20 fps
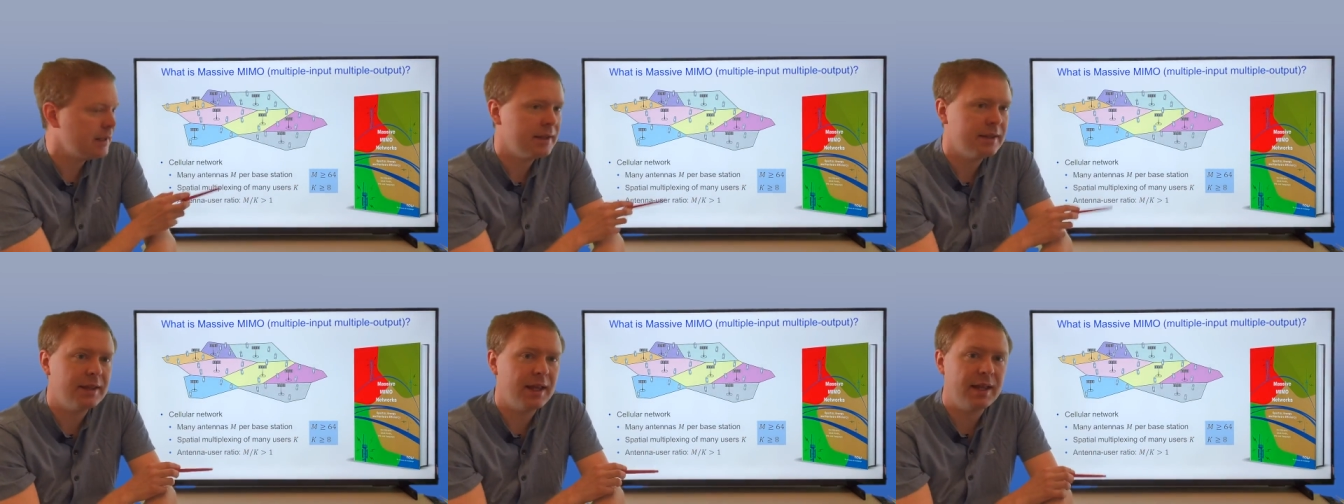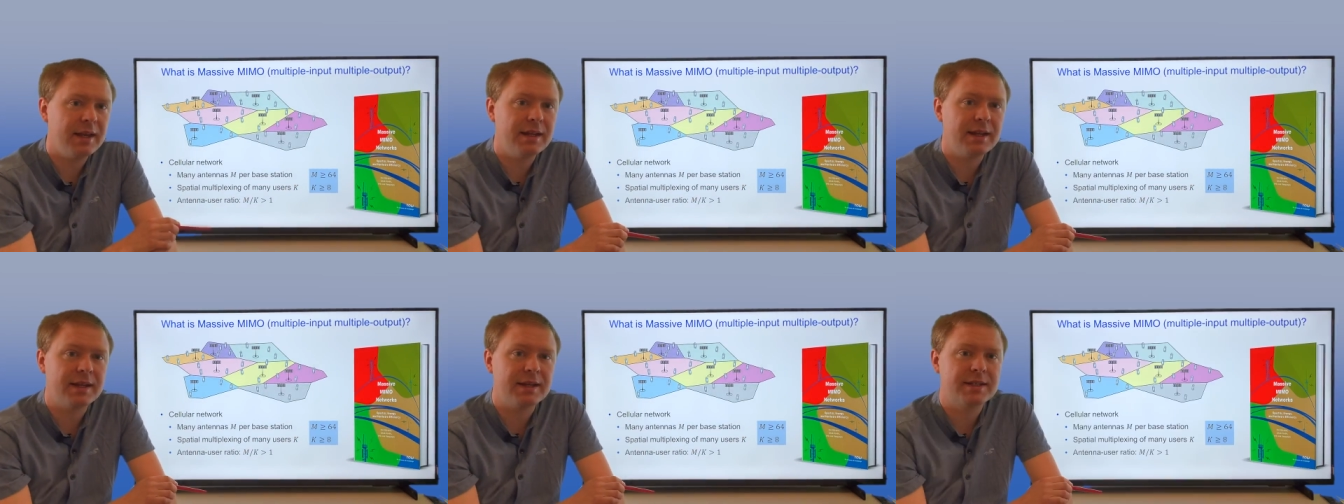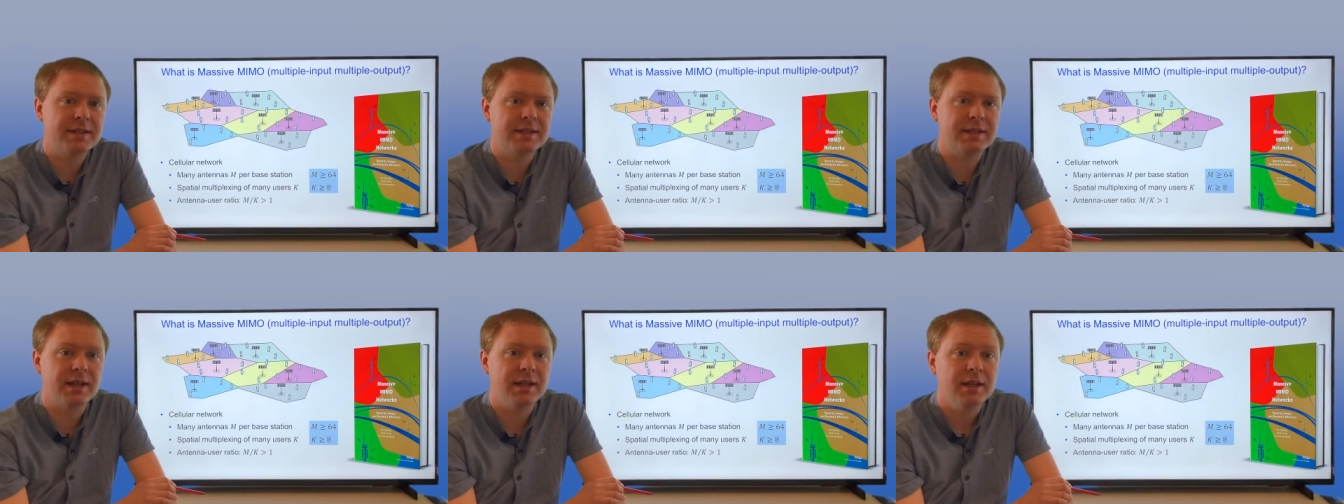then
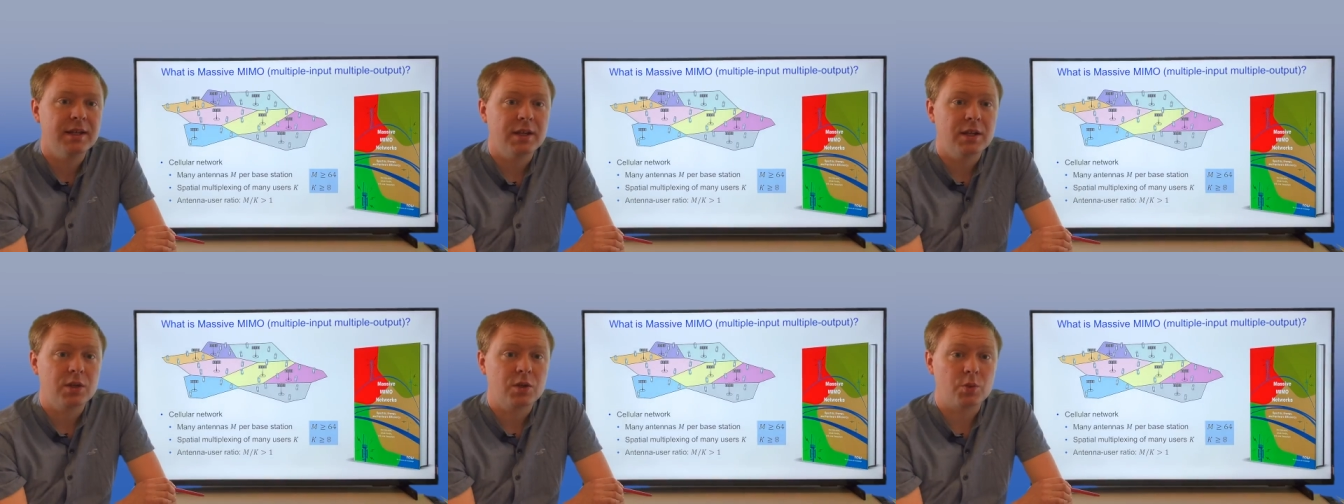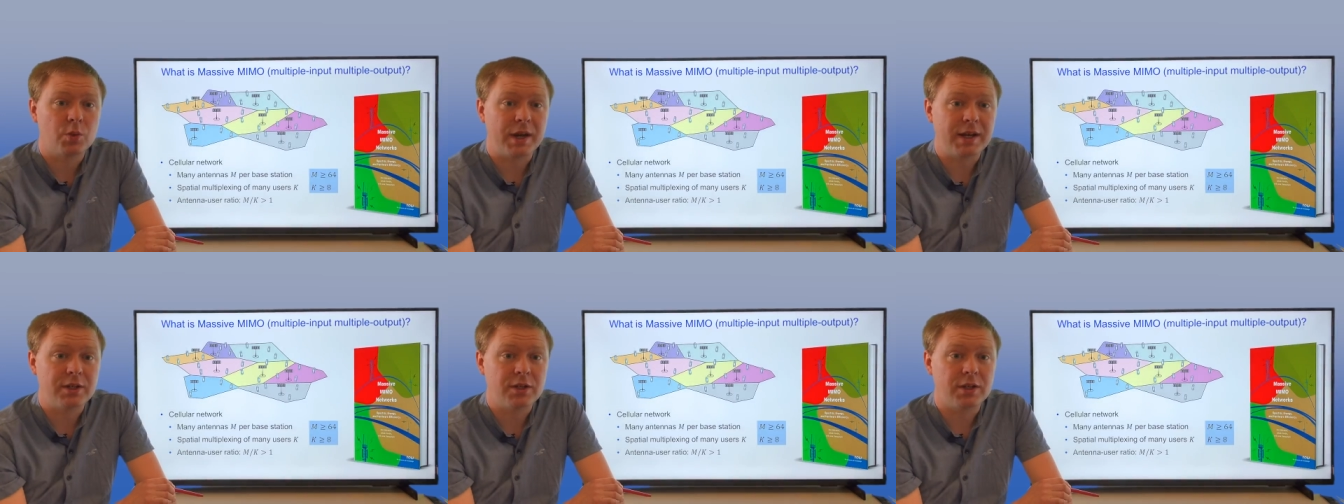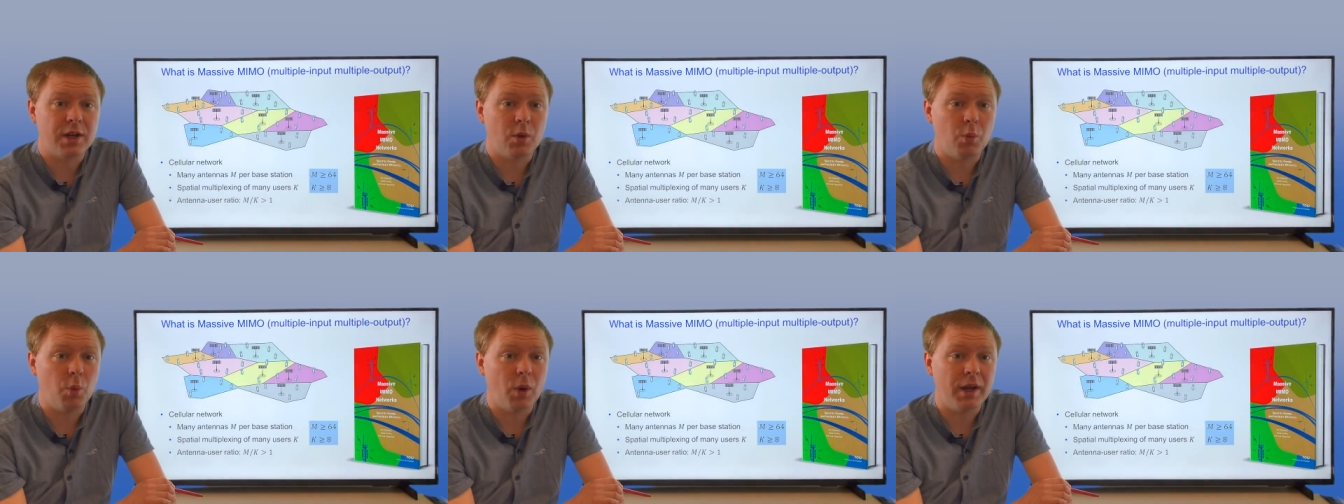it's greater
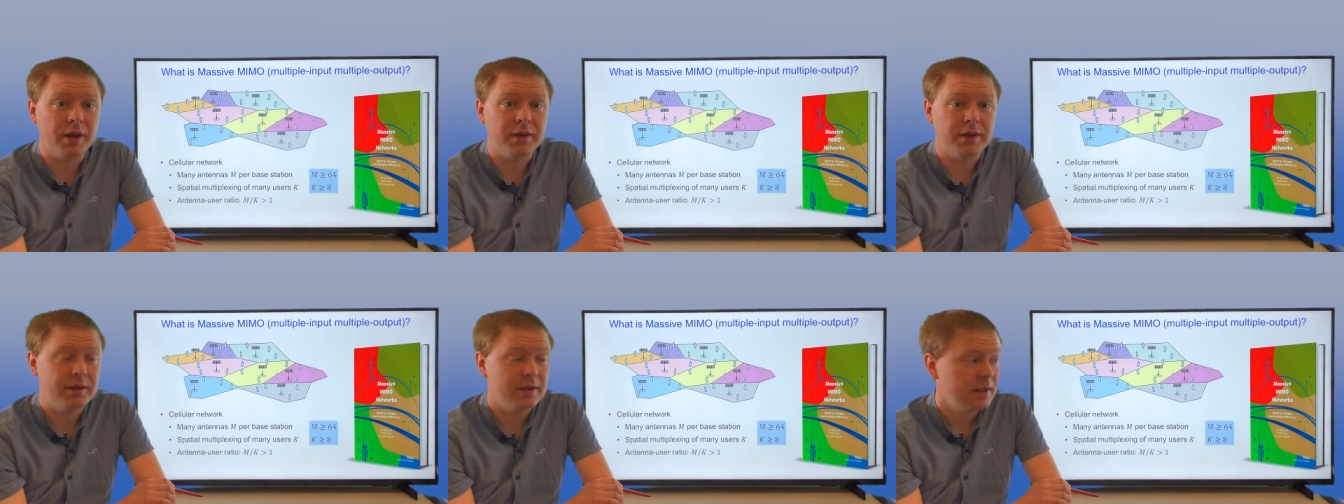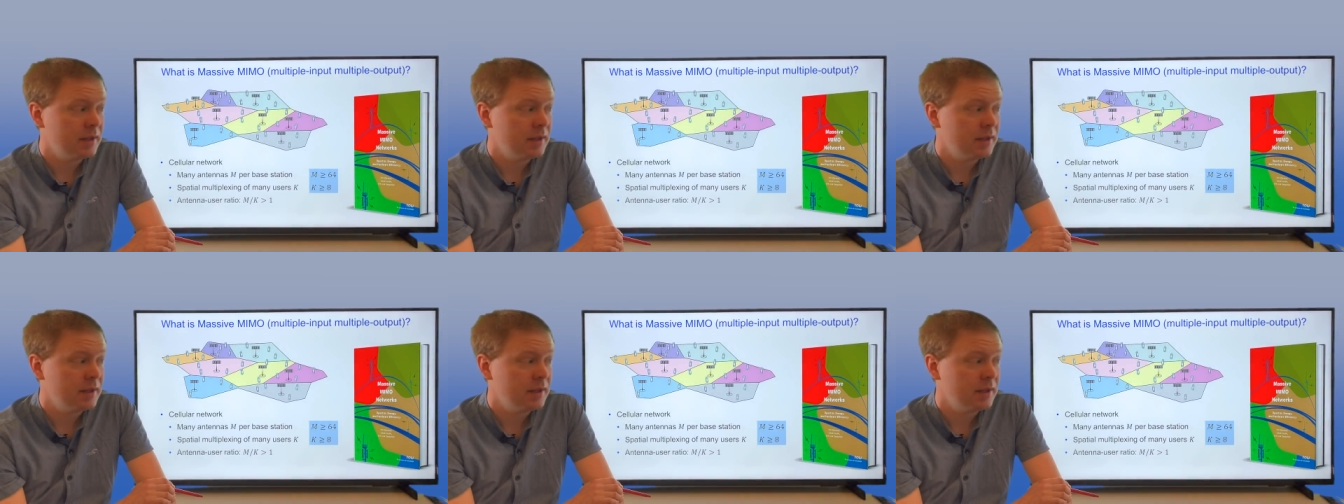than 1.